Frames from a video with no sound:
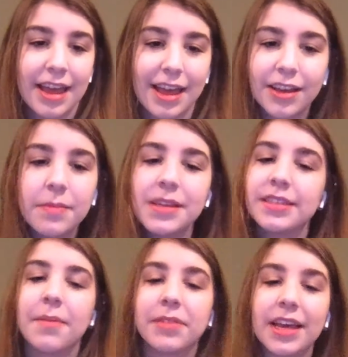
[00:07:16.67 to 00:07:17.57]
It could be
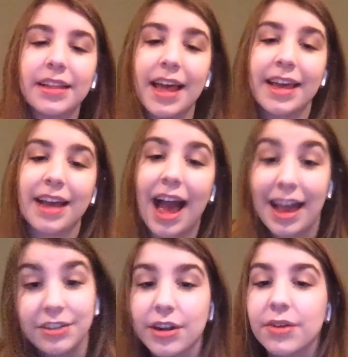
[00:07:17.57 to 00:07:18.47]
something like,
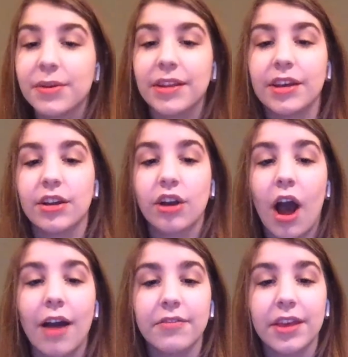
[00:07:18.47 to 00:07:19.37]
I drink really good
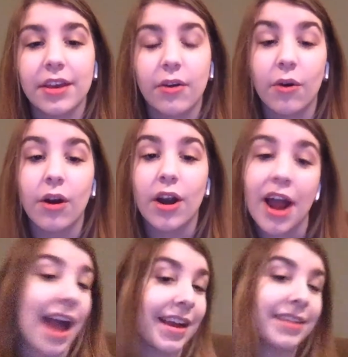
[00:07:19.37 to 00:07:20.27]
coffee, or
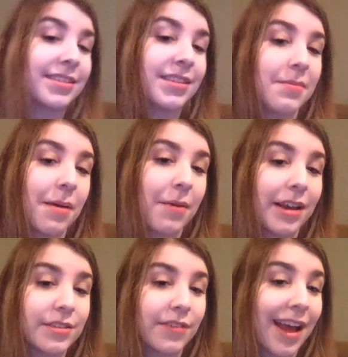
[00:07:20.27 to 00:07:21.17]
I got to see my
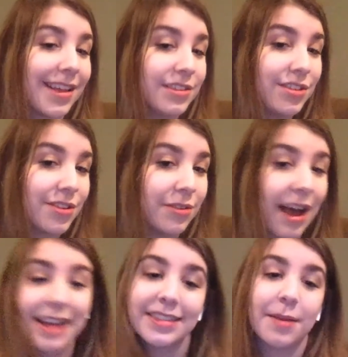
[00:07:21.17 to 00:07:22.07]
best friend, who
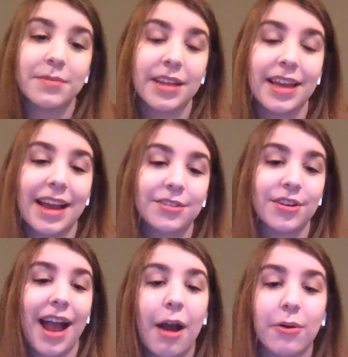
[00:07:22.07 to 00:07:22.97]
I slept an
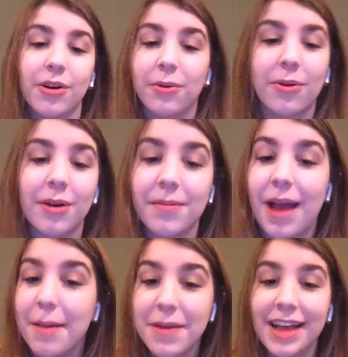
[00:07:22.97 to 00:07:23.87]
extra hour, or
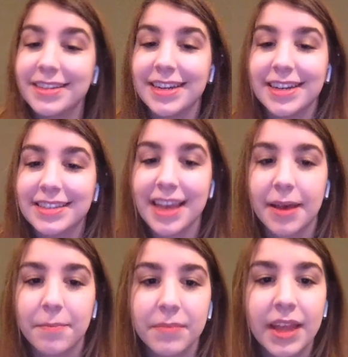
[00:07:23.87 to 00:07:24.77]
I passed an
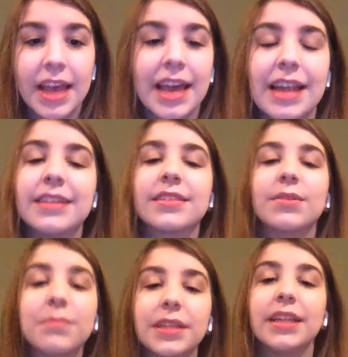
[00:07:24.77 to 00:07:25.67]
exam. It is
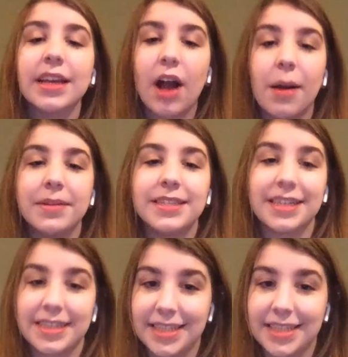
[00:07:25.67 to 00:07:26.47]
completely common to